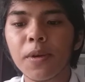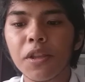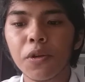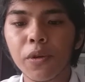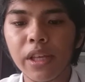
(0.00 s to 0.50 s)
by
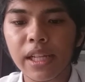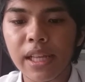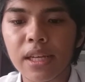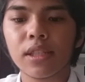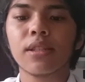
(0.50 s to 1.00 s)
the ruling
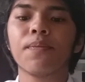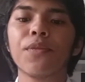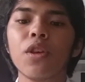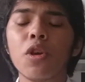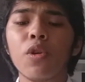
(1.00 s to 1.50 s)
class.
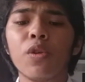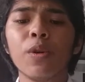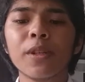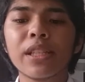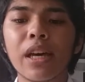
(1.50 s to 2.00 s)
We
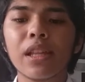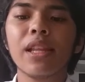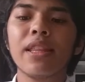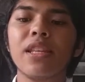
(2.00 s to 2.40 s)
must not let